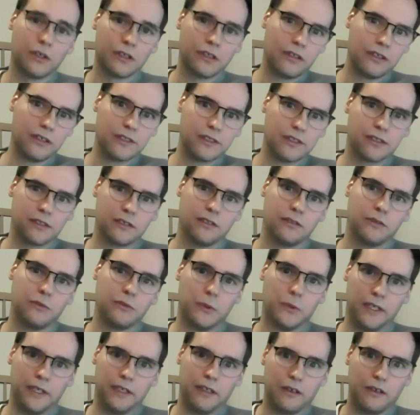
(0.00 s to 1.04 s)
could also
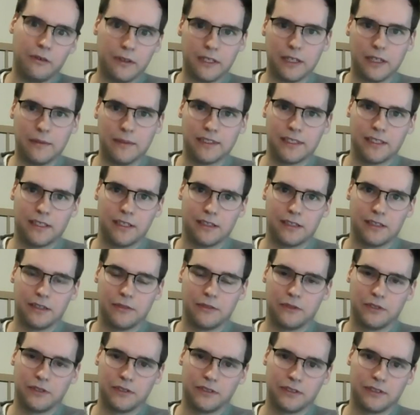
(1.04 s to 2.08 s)
run our gamma star
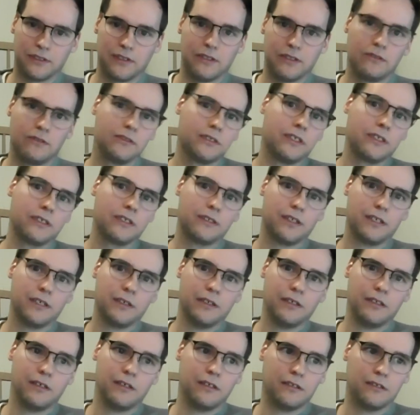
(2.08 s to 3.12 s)
sequences using
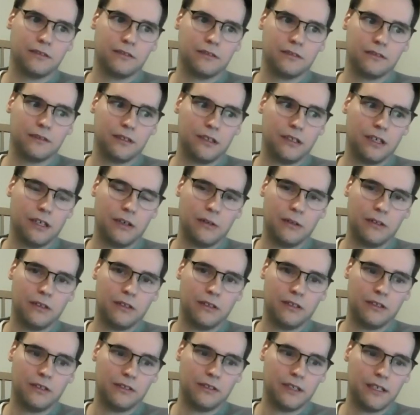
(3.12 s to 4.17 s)
the uh,
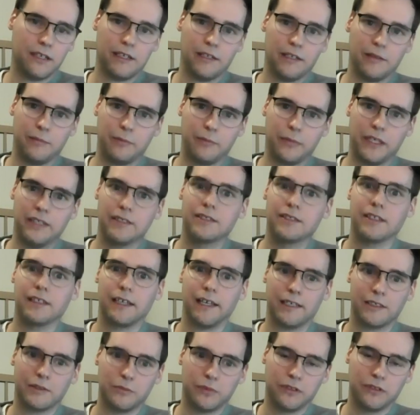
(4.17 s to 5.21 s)
our, uh, a
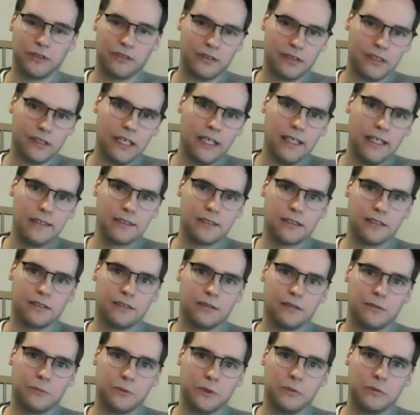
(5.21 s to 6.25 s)
export.
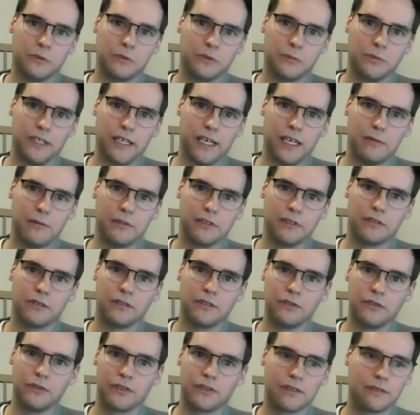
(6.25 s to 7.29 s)
So we would be able to
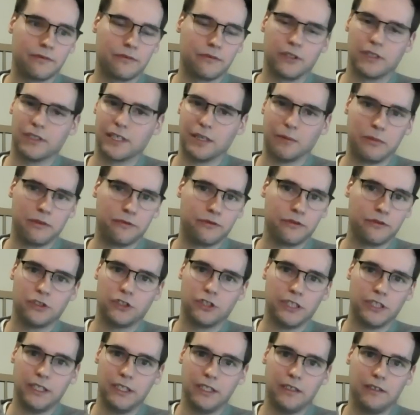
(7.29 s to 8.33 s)
use, for example, for
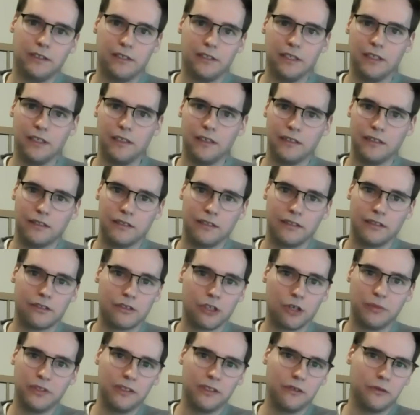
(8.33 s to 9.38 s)
GE, the uh,
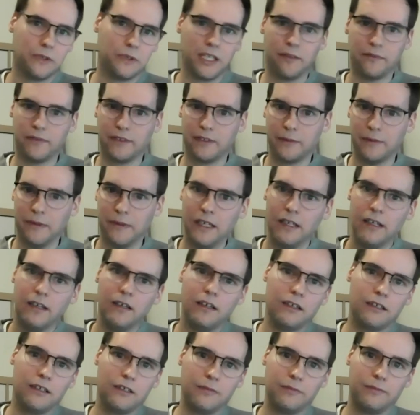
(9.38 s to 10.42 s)
TOPPE driver.
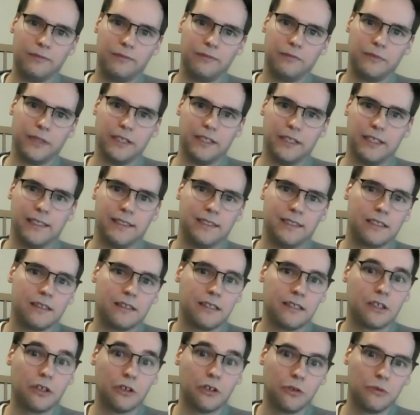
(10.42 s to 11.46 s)
Um, but yes,
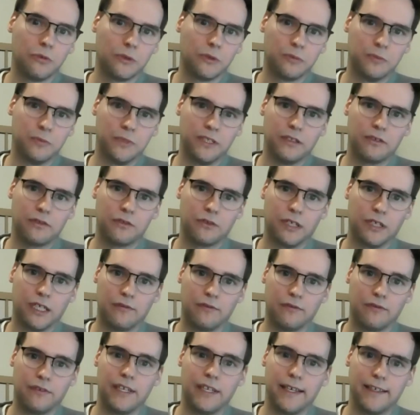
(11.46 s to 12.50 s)
the goal would be to
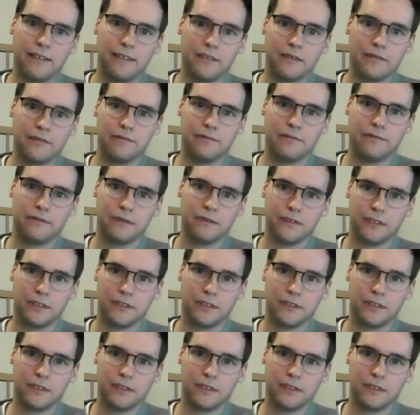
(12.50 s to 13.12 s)
have native